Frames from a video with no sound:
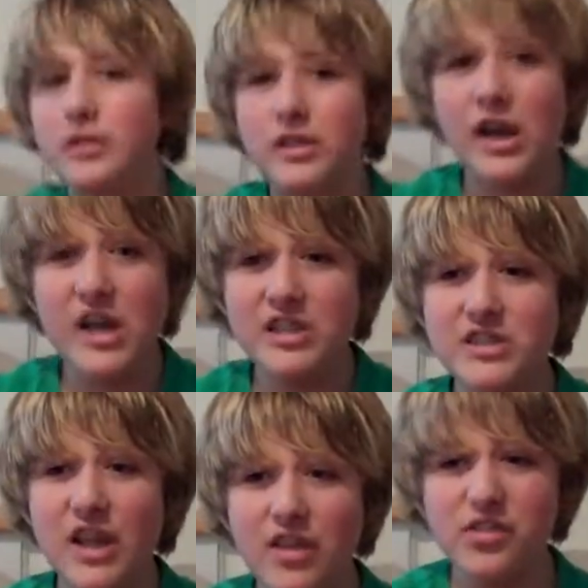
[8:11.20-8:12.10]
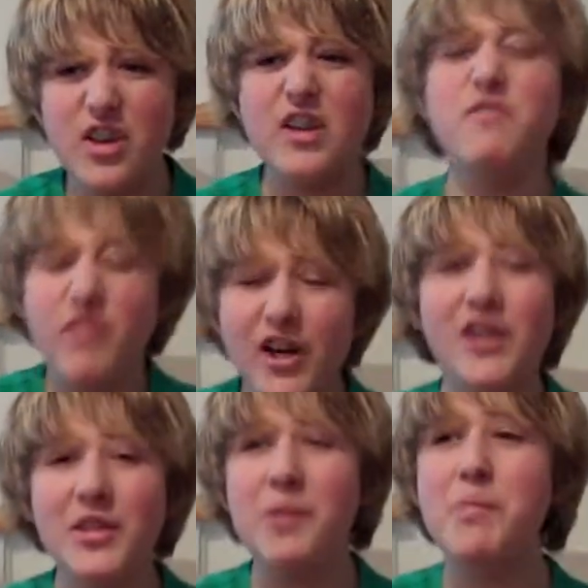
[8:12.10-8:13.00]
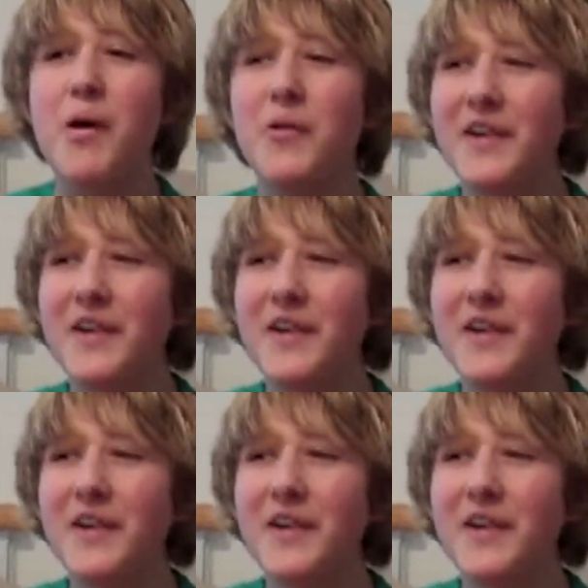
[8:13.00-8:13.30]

did I just say it's like lipo